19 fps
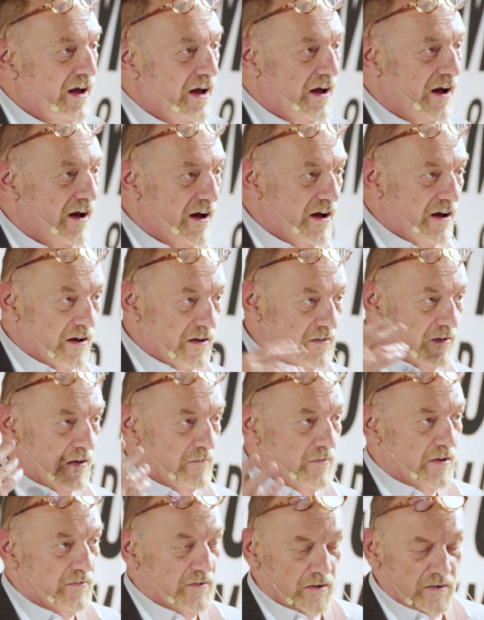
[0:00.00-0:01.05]

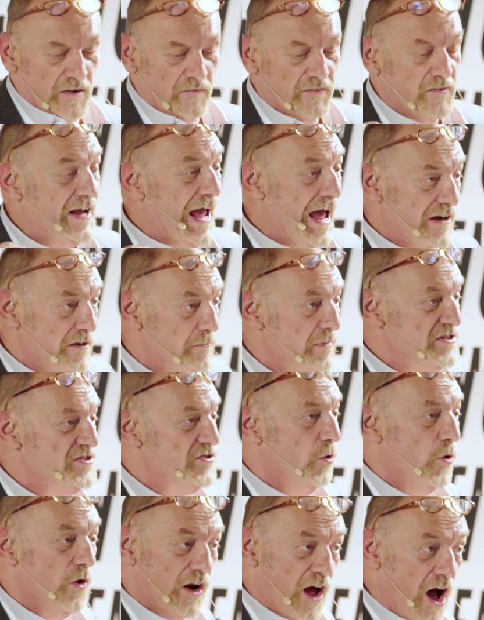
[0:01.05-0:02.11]
a cannabis
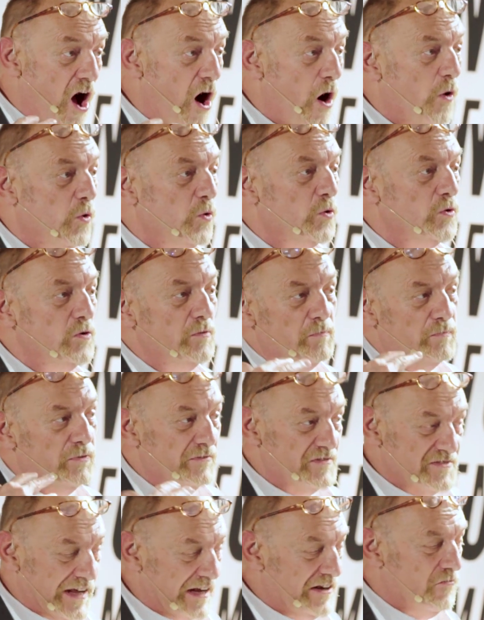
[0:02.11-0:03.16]
oil, a whole,
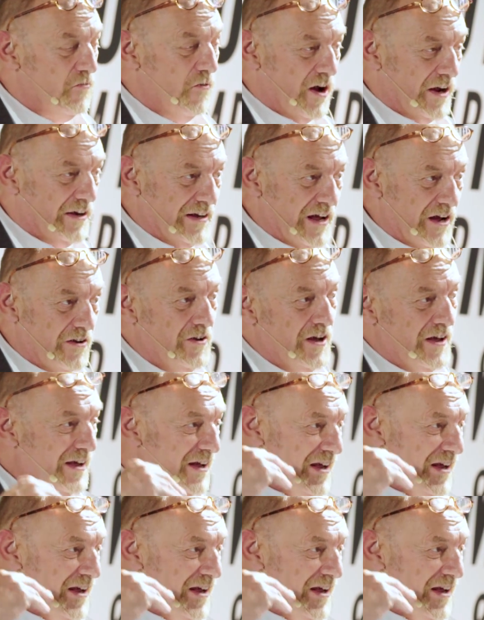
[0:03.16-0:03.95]
let's get it right now,